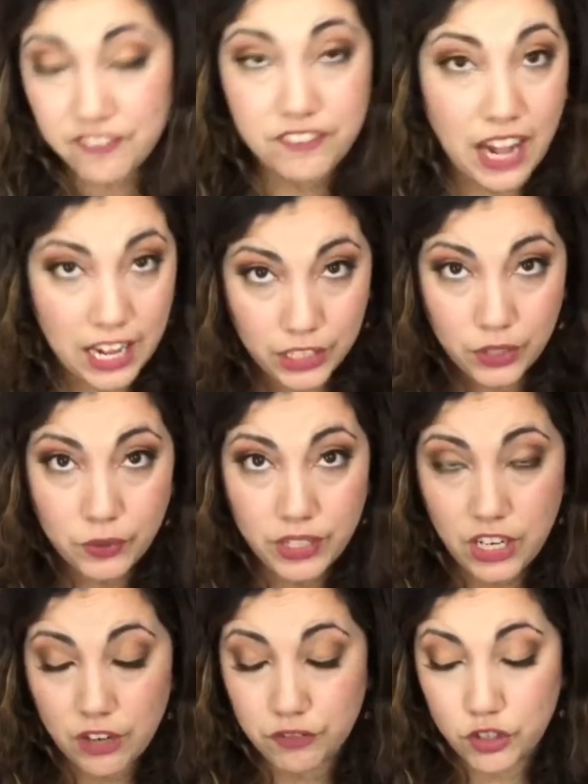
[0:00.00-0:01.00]
value in
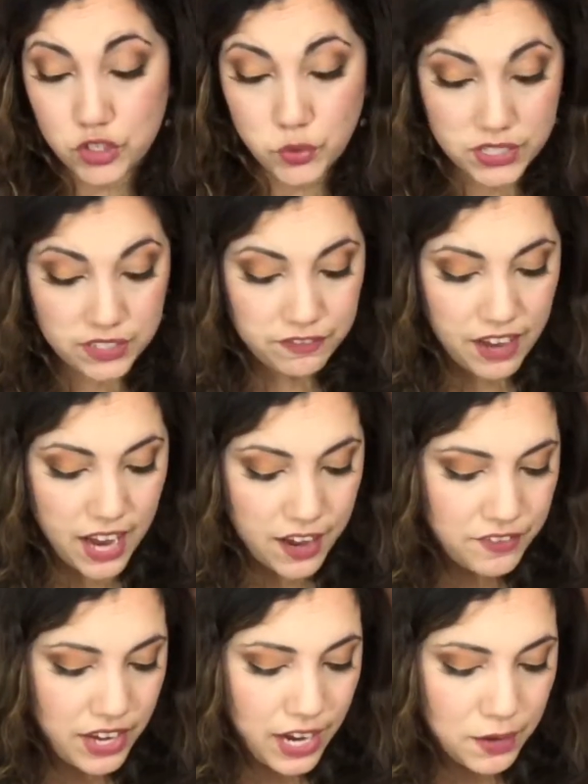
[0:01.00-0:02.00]
here for
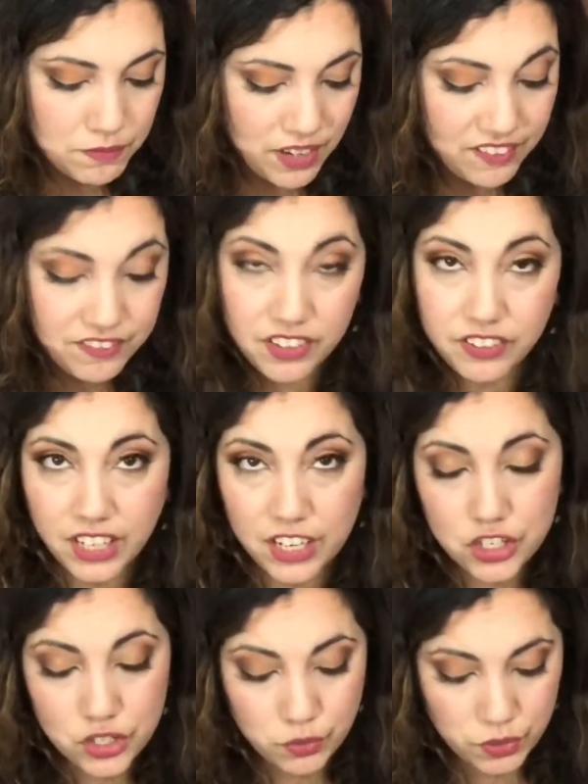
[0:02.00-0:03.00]
$25. And my
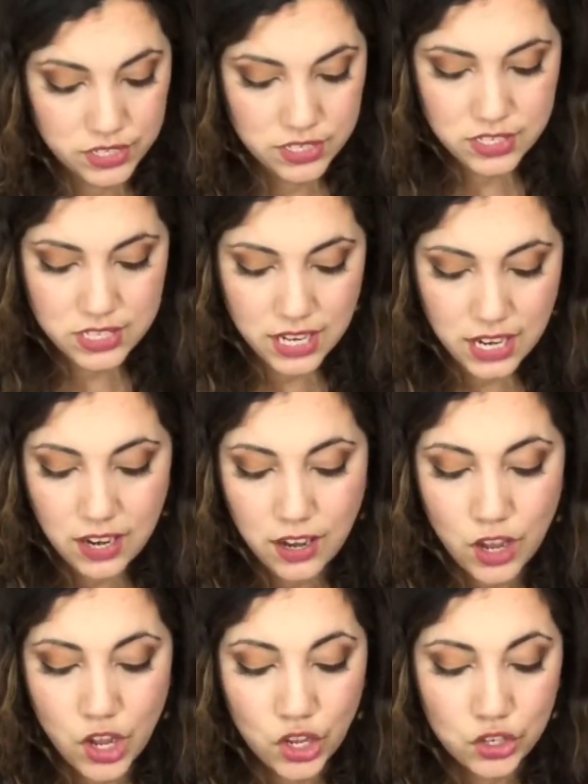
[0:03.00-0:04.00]
variation was
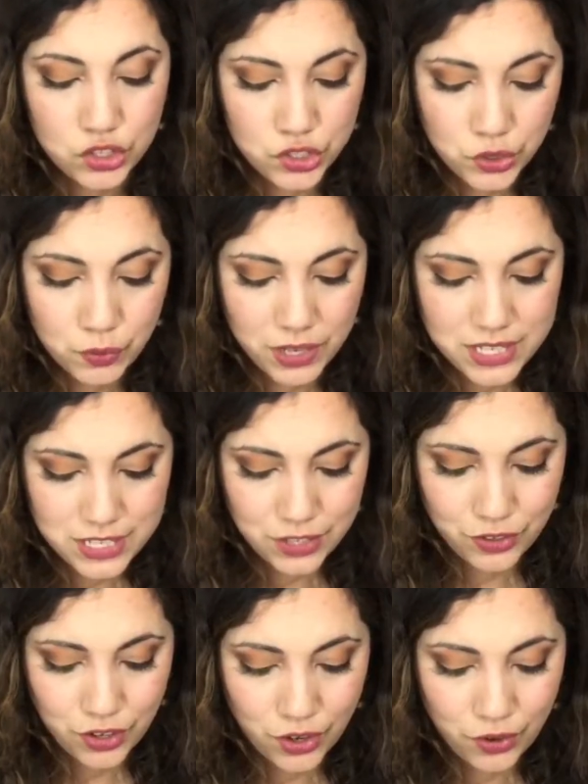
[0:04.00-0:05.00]

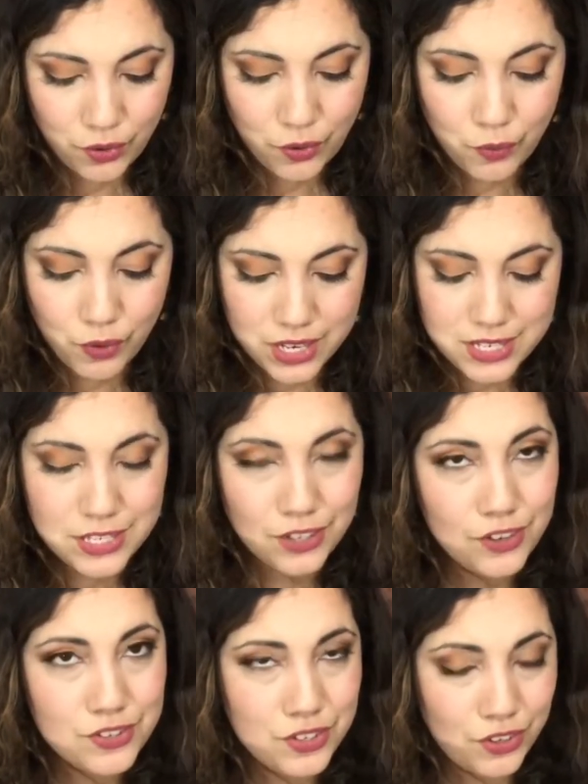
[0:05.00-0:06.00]

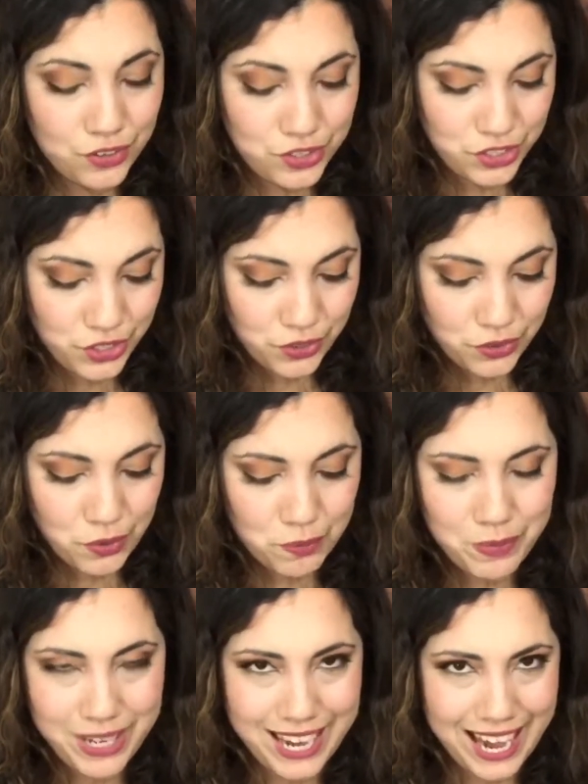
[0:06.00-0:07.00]

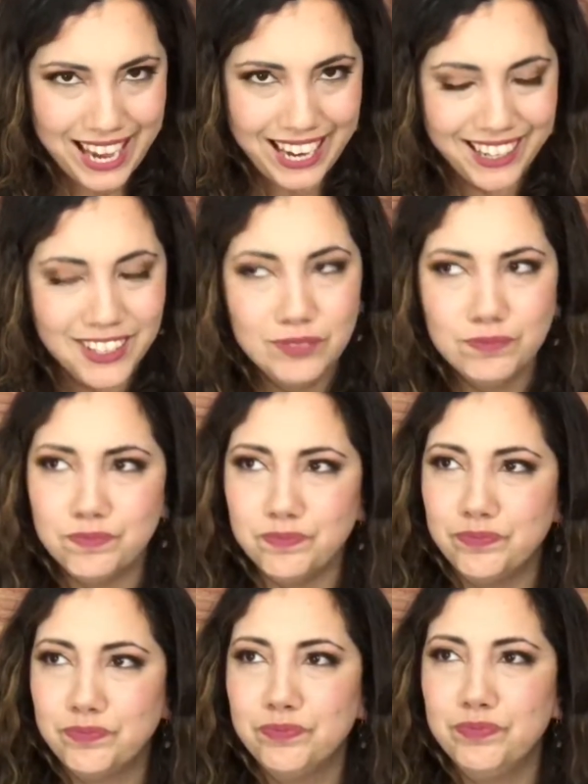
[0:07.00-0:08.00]
C2101002BA.
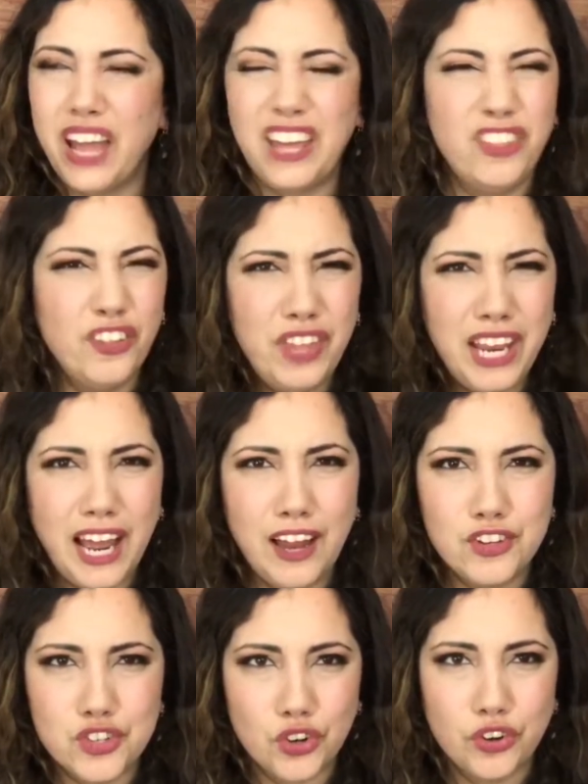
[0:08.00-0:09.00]
I thought they
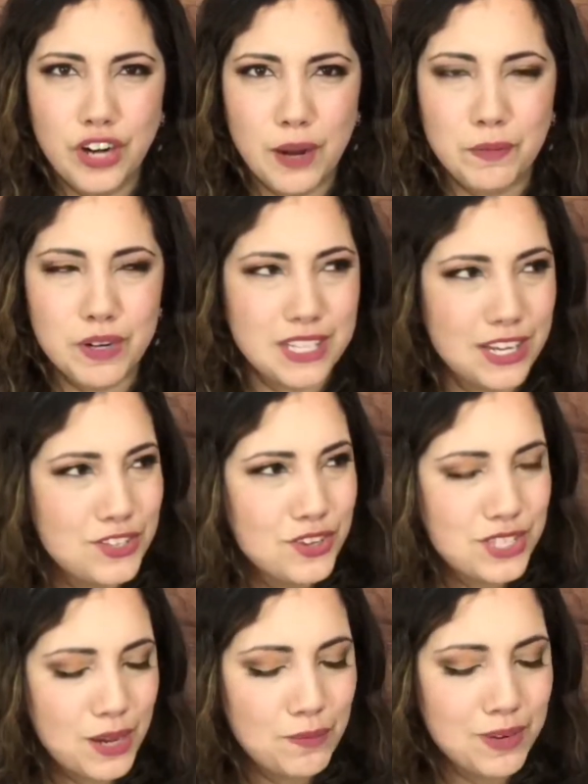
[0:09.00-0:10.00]
had shorter numbers. I saw
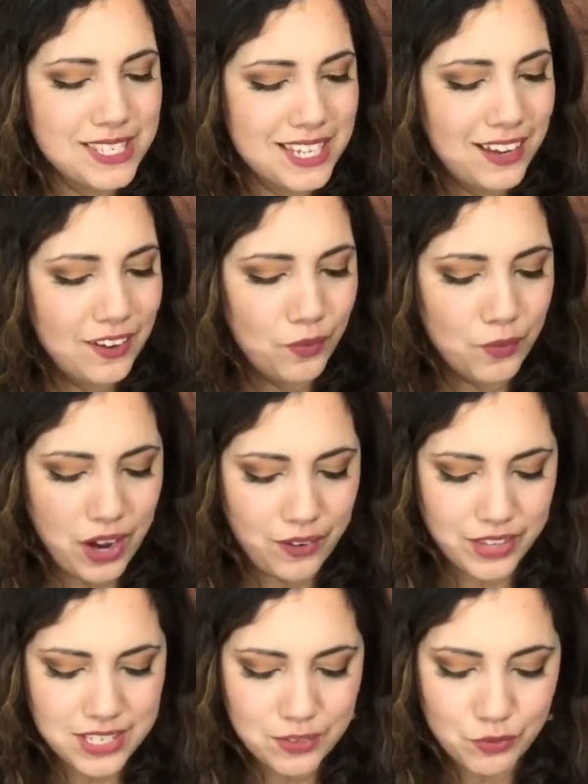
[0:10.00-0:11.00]
someone say, oh, wow,
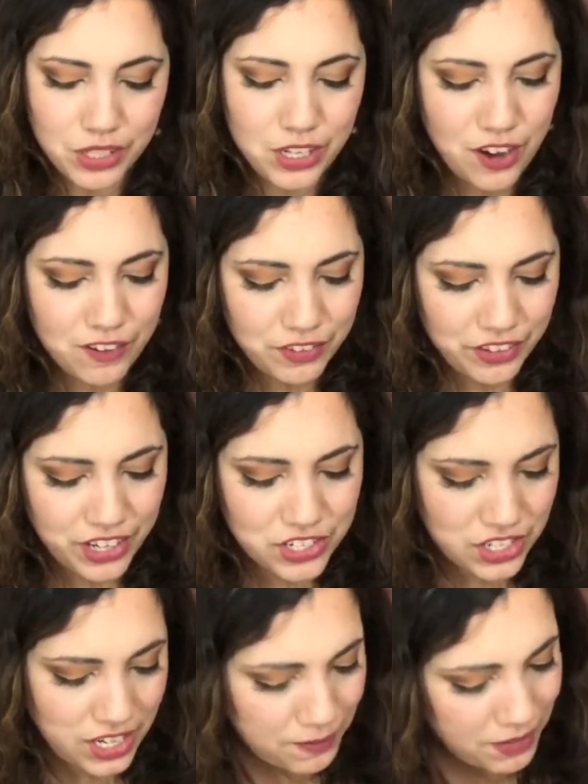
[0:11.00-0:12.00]
that's a really long
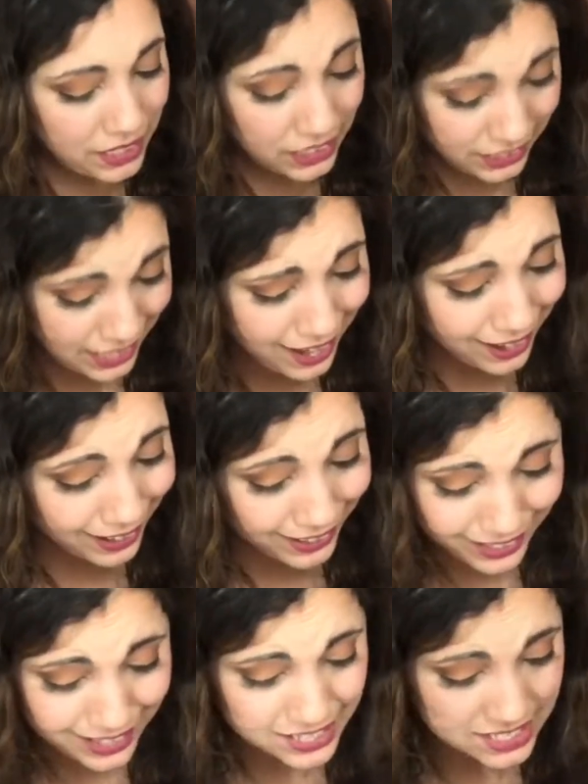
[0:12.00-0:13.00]
variation. And I'm like, yeah,
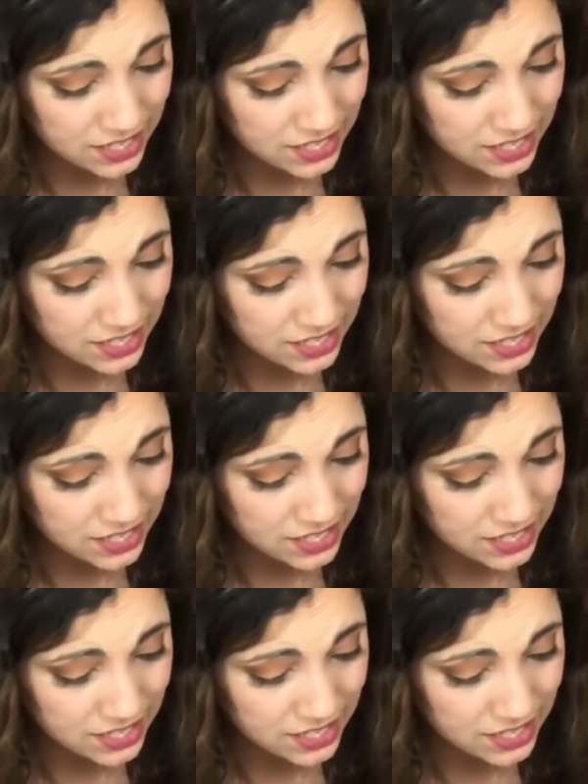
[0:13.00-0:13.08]
it is.